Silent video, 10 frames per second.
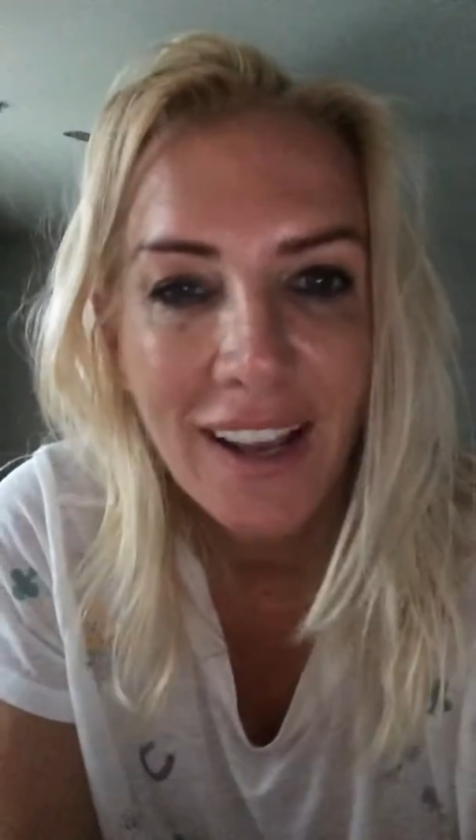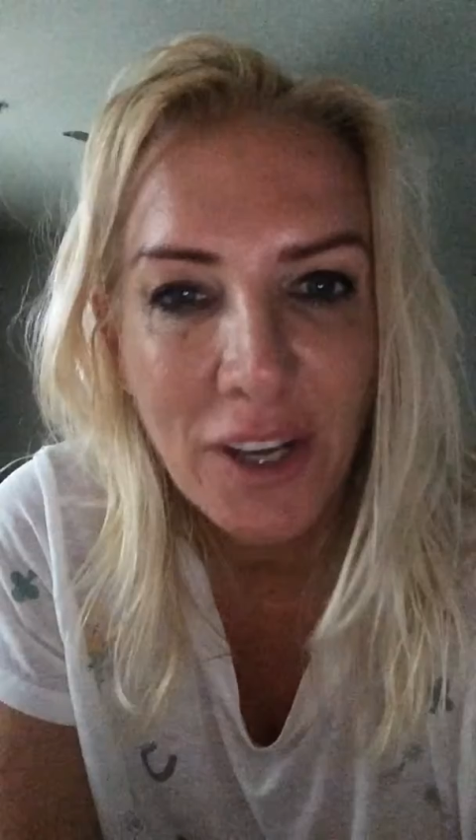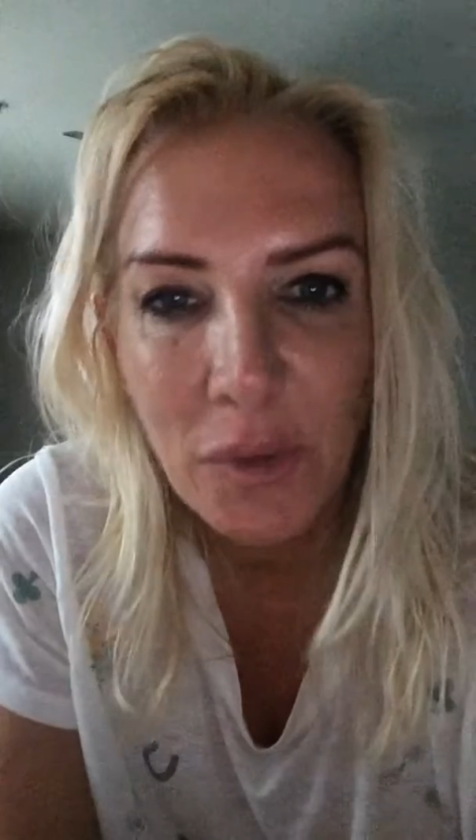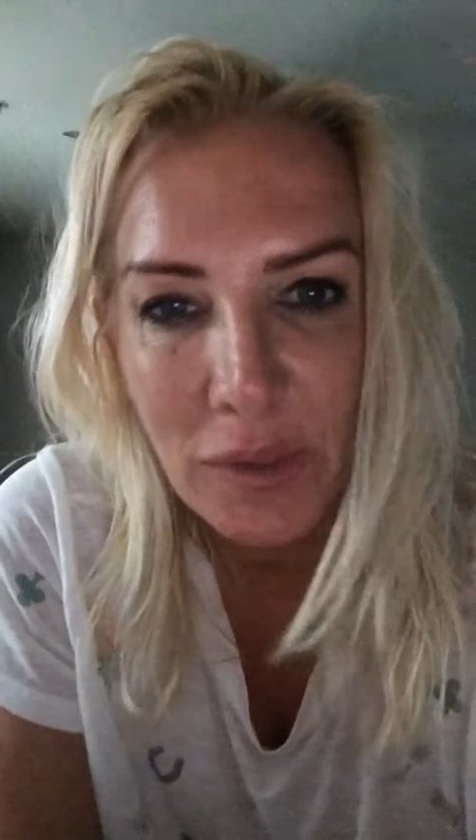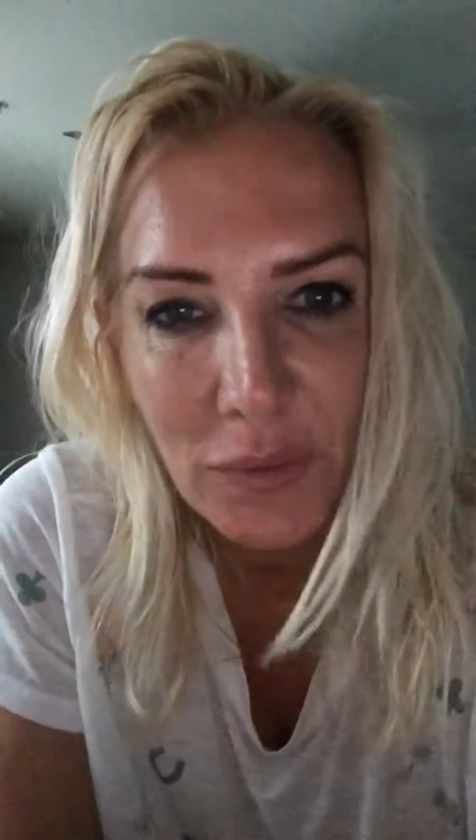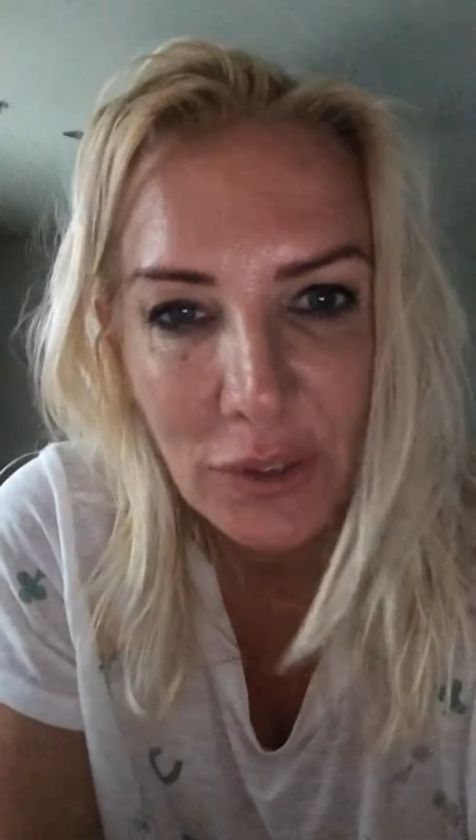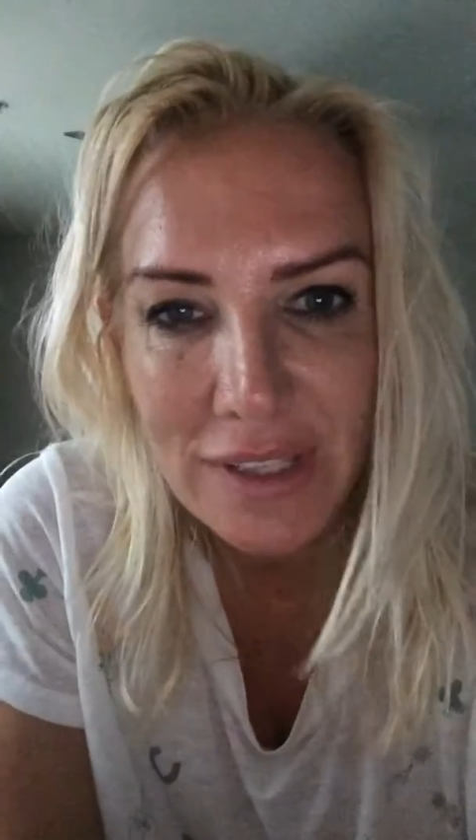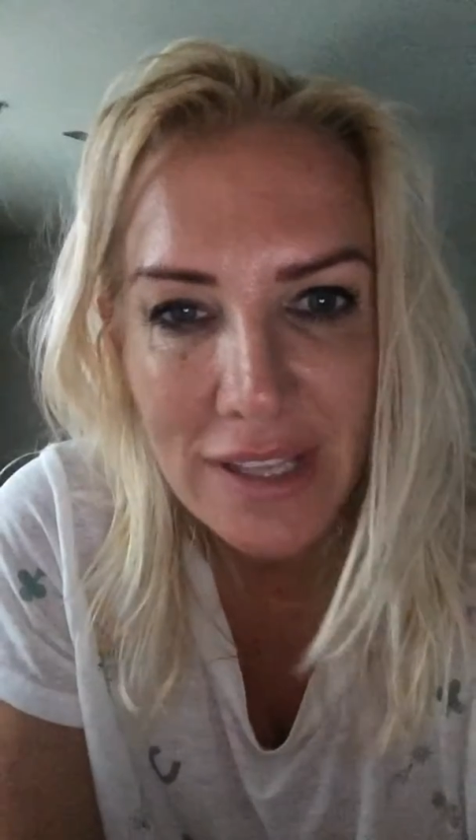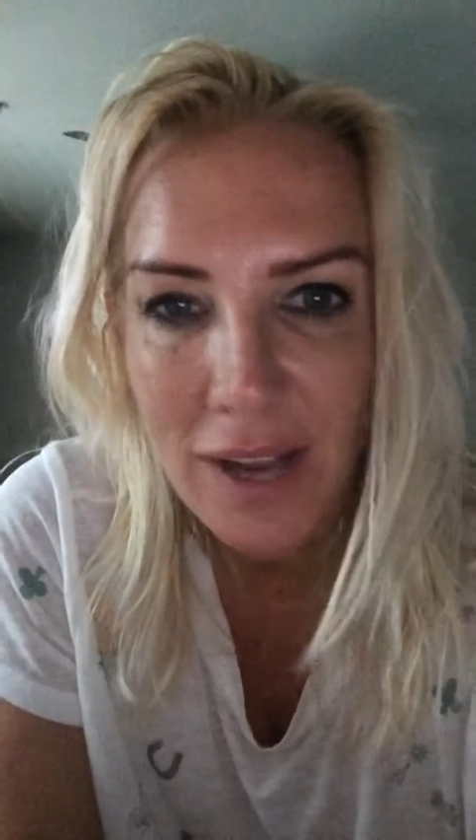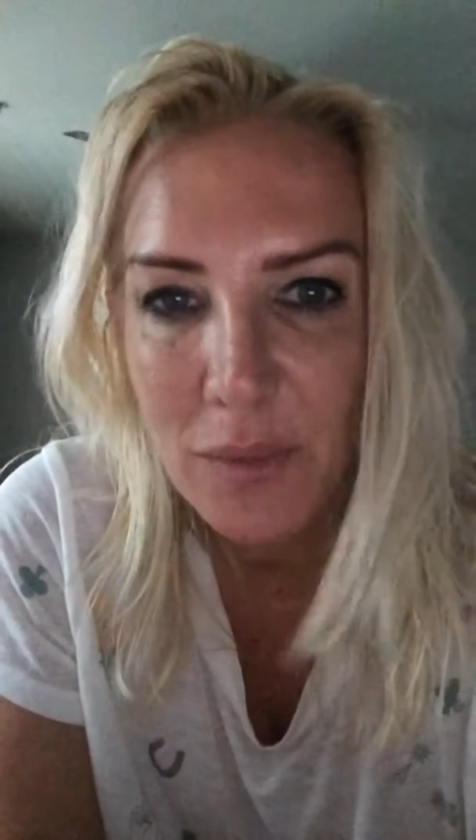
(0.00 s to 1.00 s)
No one
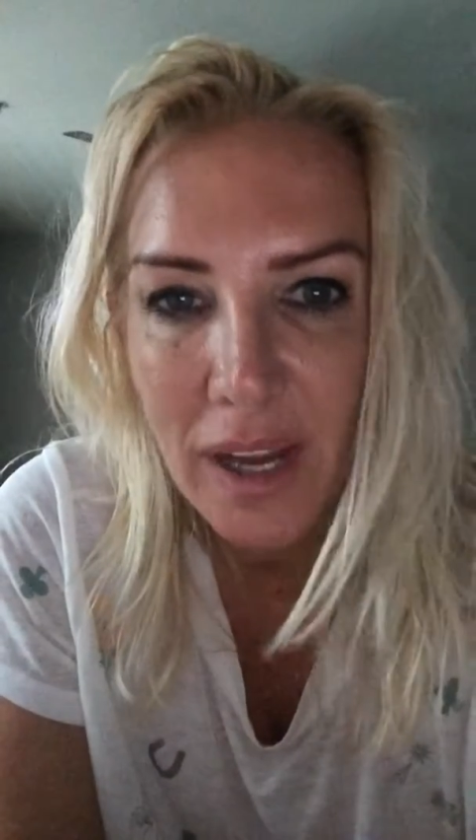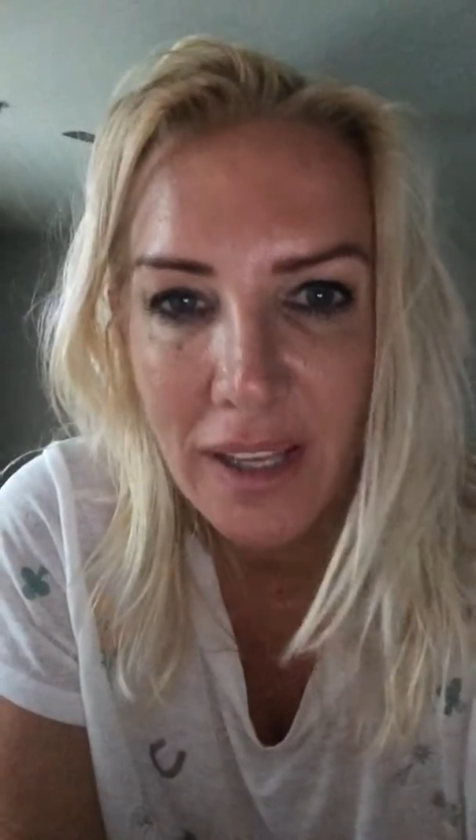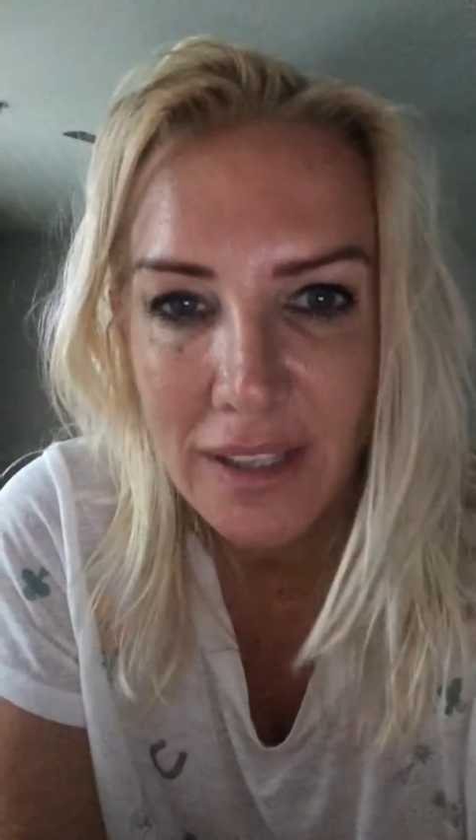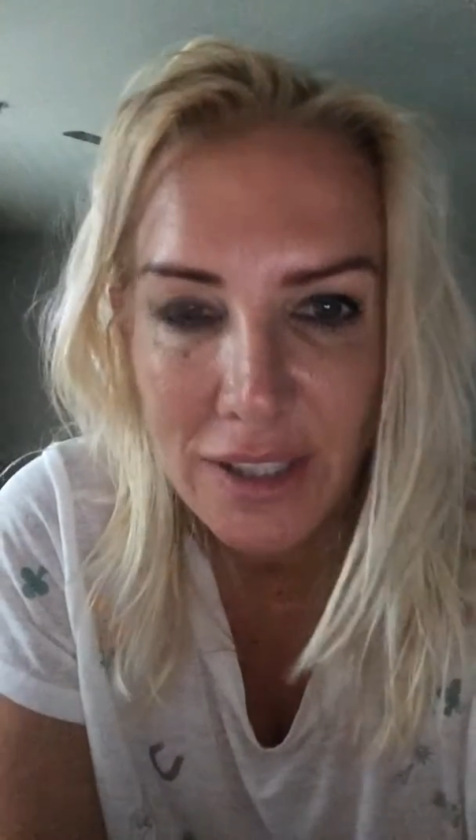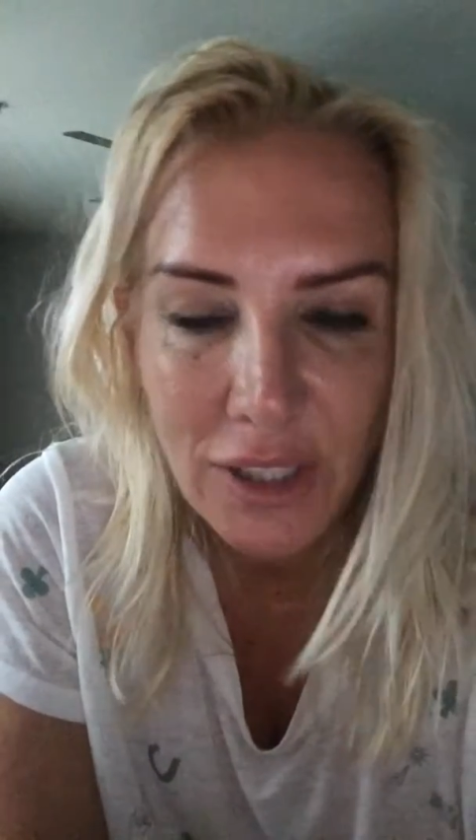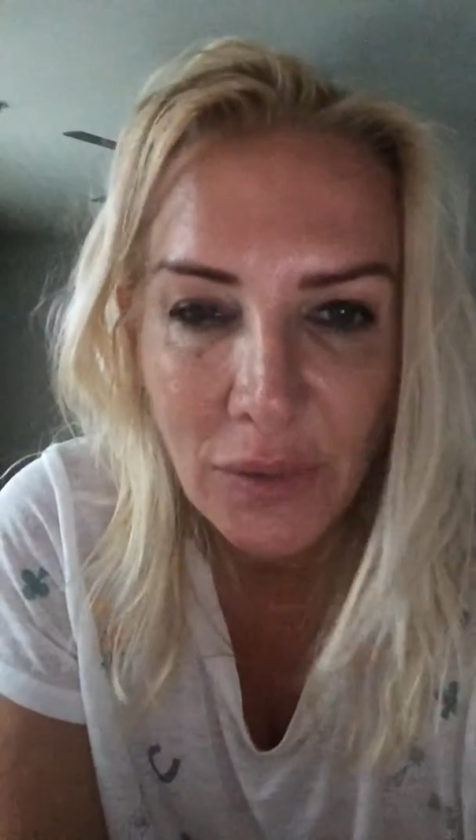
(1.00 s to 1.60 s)
feels that way that's